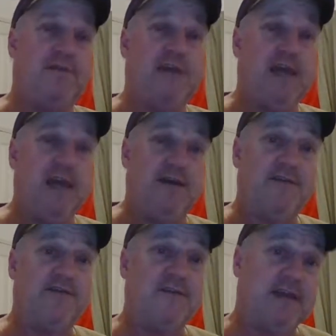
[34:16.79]
for the
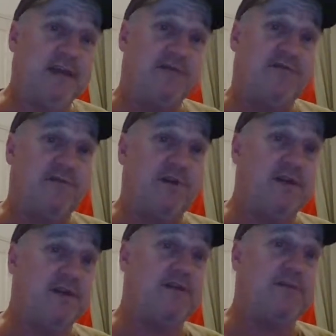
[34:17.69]
house that goes straight
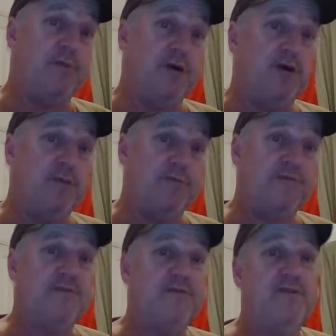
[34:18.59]
to the
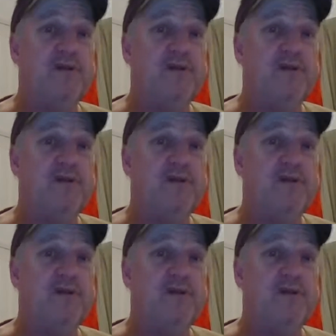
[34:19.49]
pipes